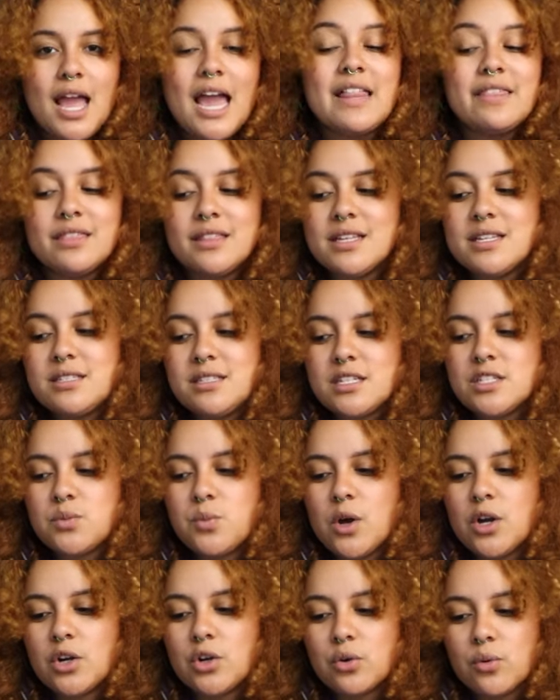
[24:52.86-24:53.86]
And this is
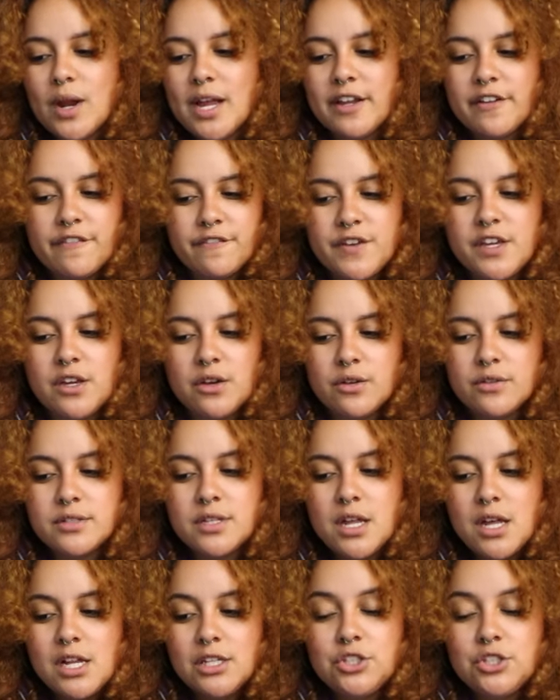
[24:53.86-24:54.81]
what Craig feels,